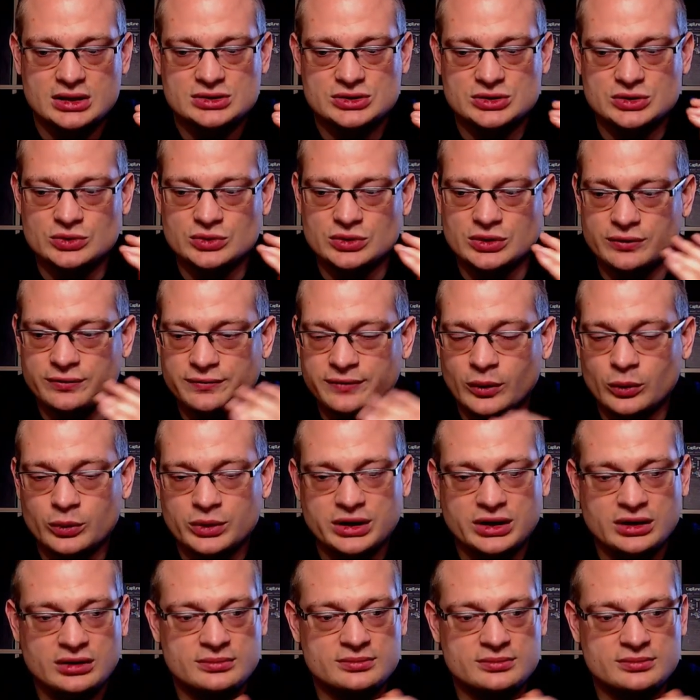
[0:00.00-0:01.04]
to
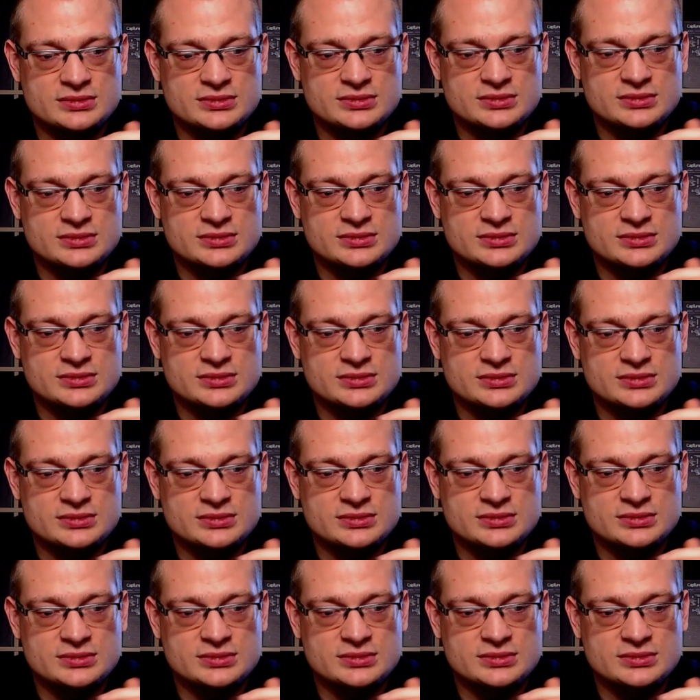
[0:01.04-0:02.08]
euphoniums
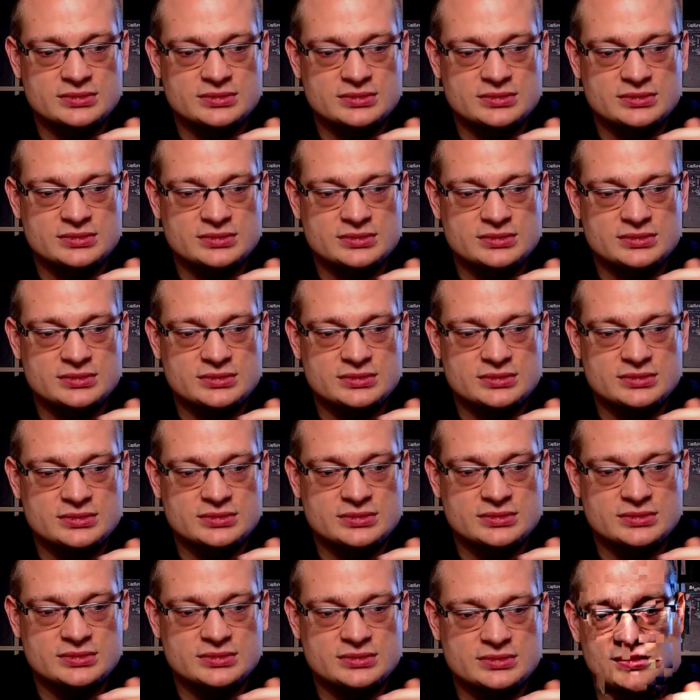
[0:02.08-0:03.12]
to
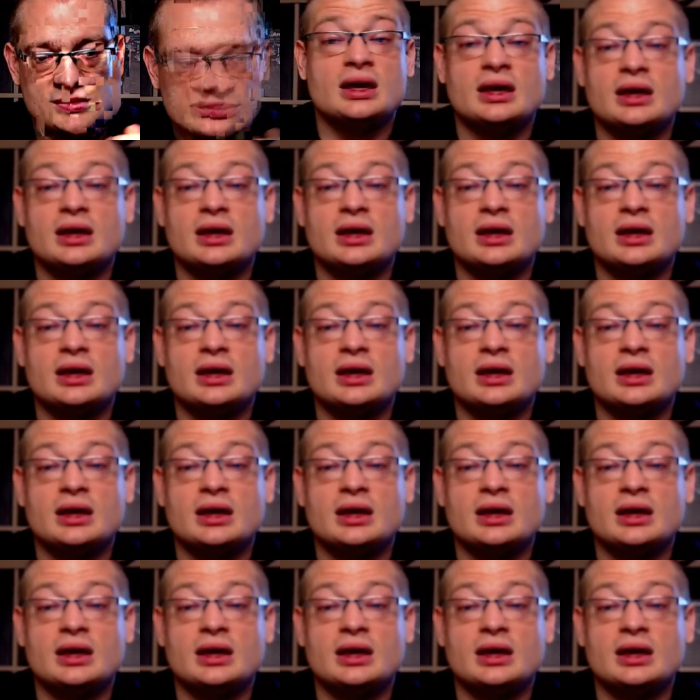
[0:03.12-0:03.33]
flutes.